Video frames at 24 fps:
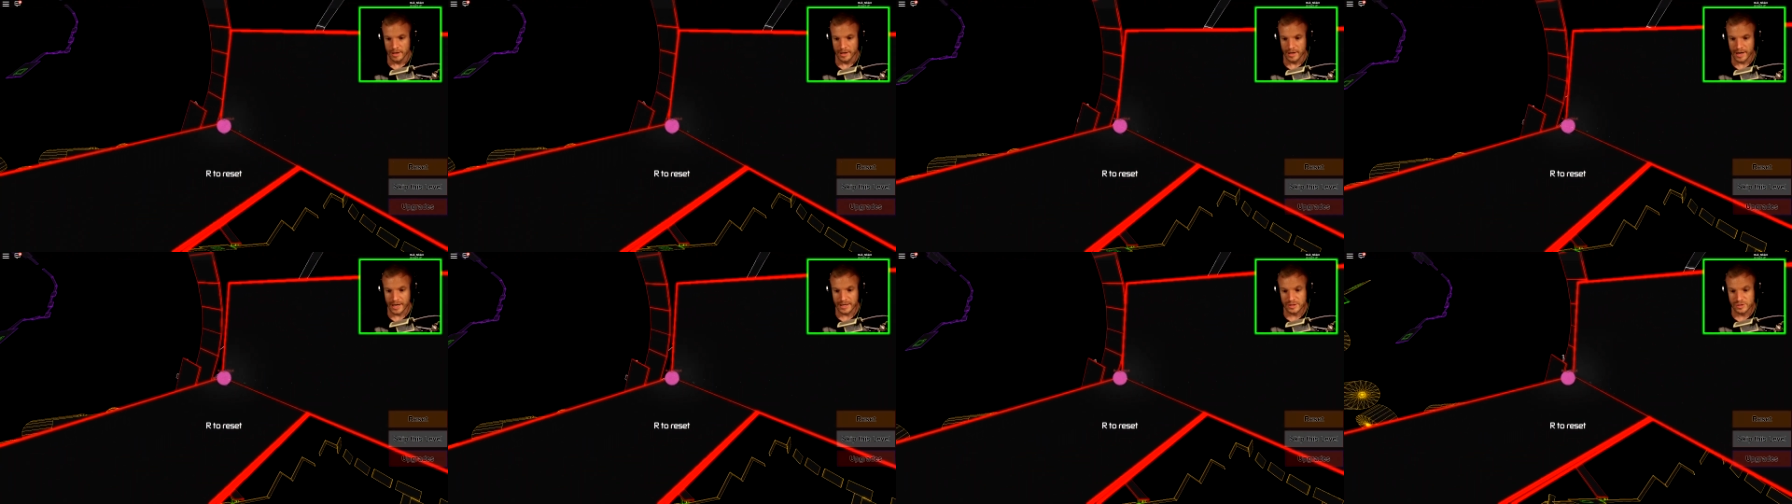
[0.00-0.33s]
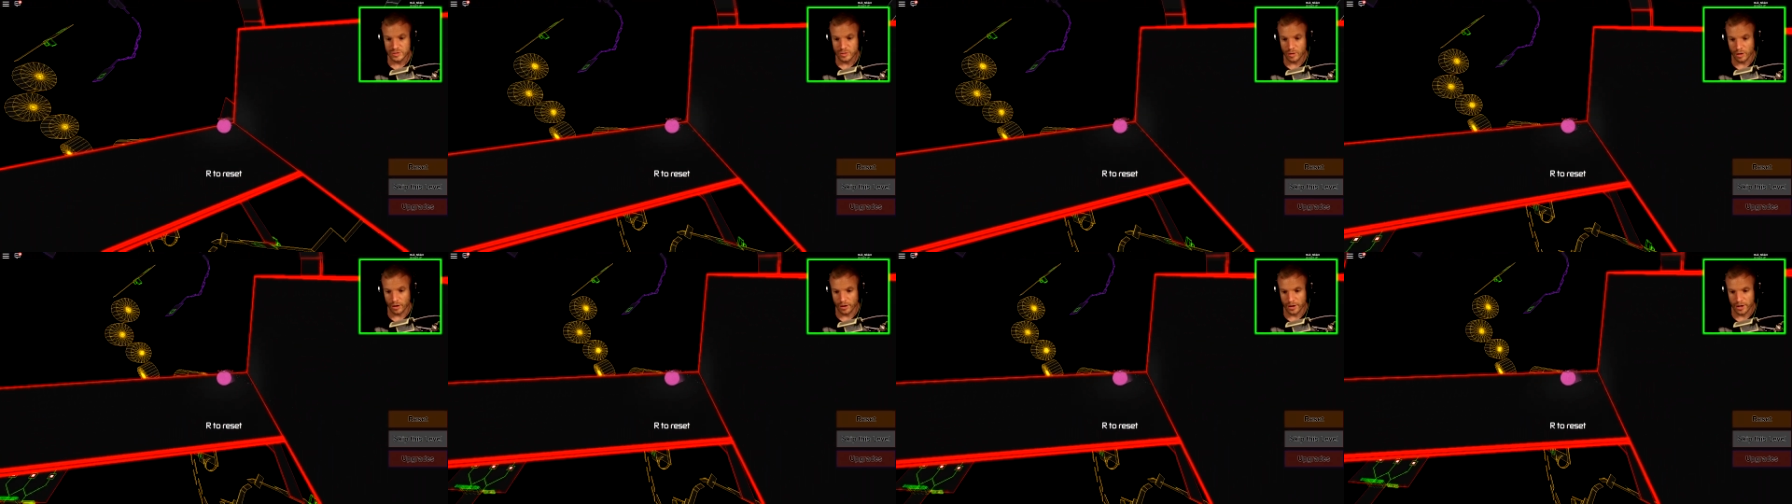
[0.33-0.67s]

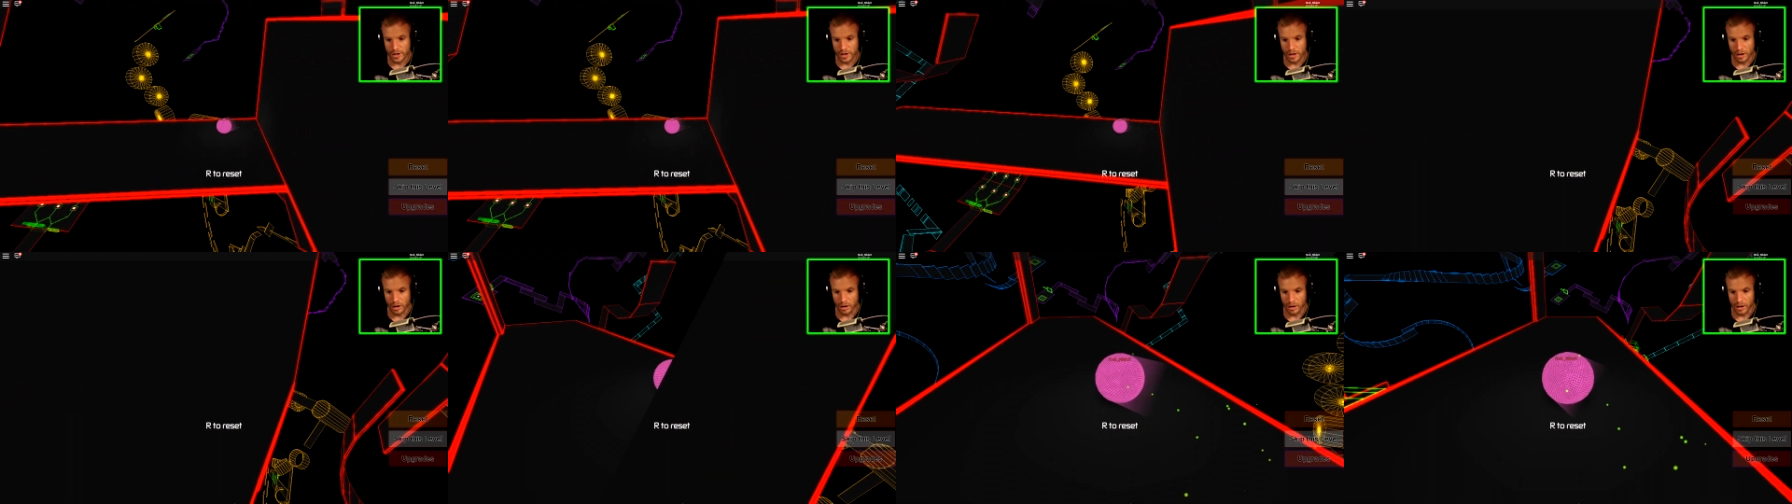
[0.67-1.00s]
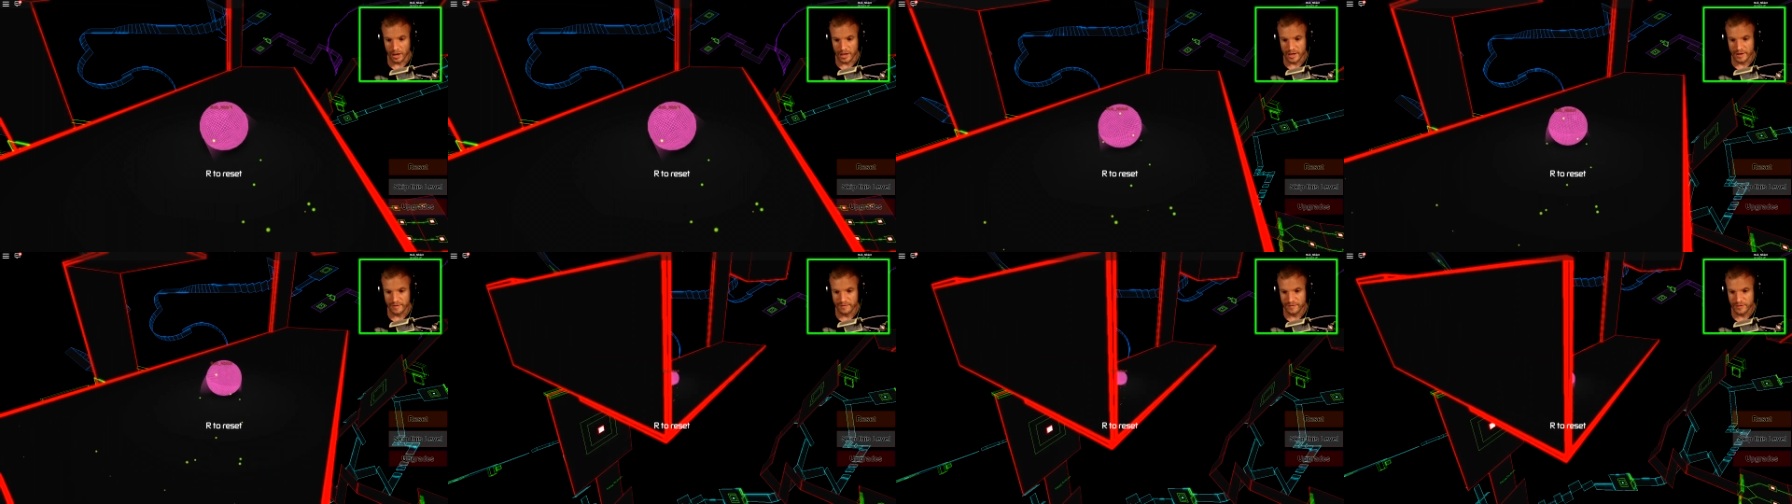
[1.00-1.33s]
Not too hard at
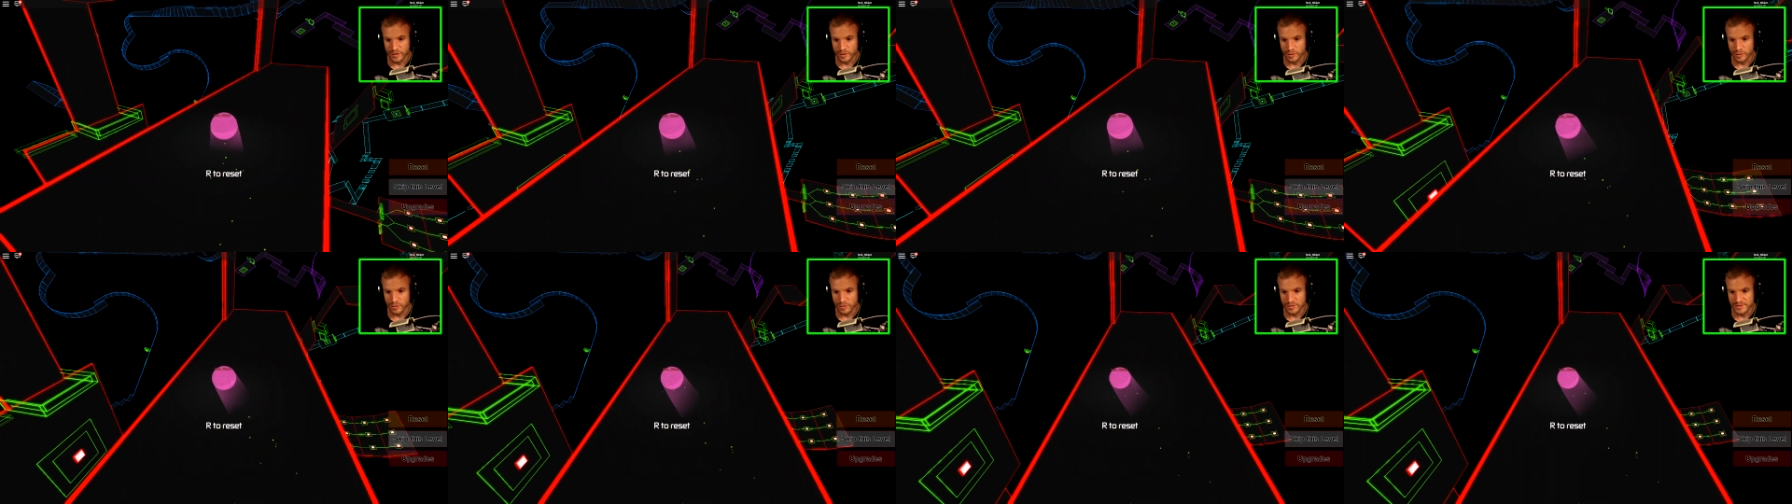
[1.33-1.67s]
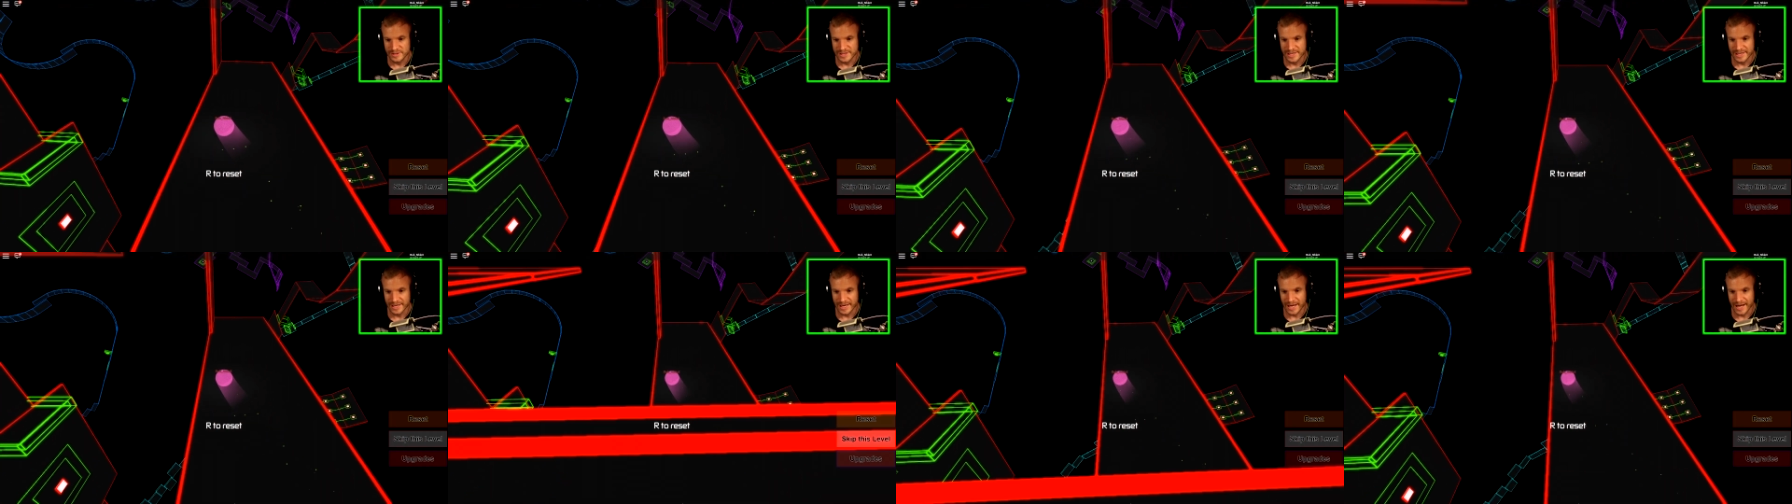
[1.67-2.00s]
all if you
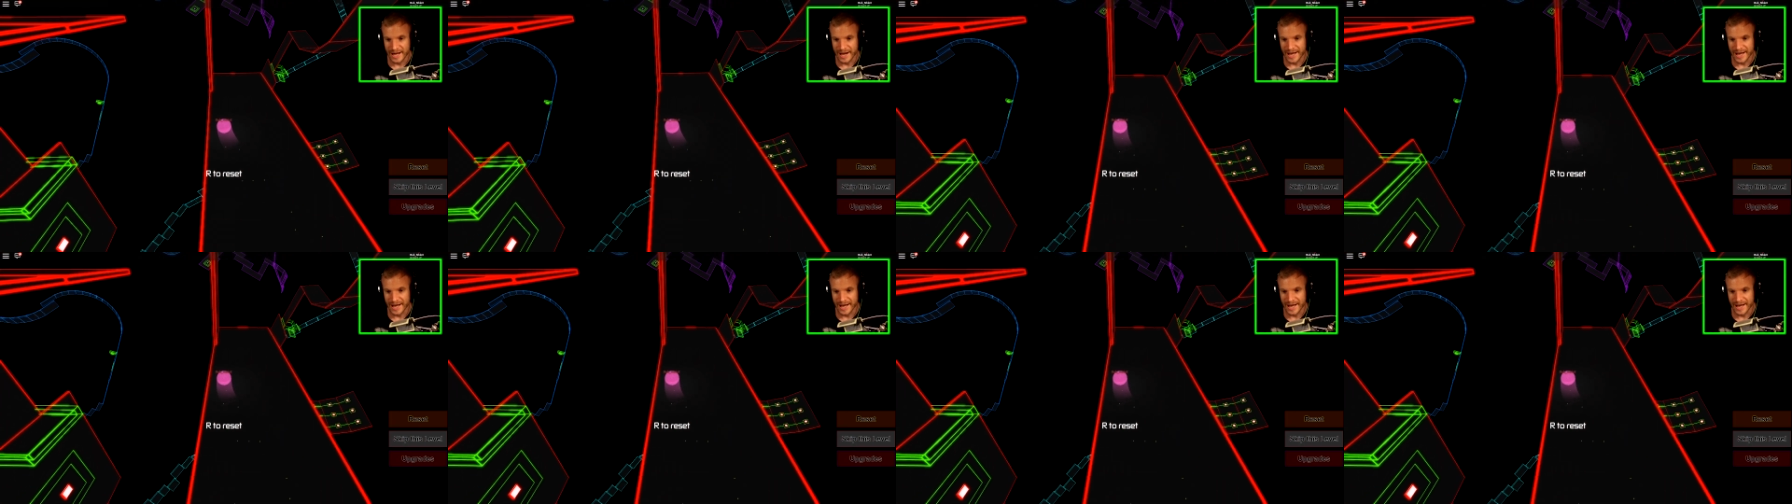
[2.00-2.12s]
take it